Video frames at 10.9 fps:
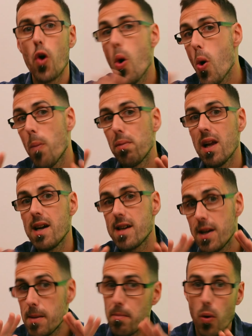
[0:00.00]
all play
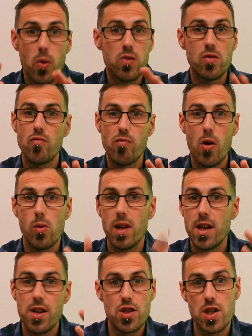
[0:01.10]
an important role
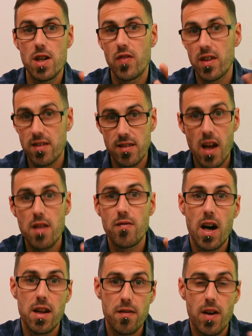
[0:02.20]
in achieving safe
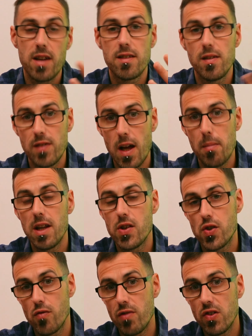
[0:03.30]
and effective
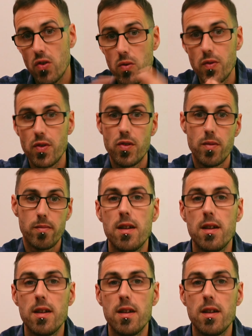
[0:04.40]
demolition results.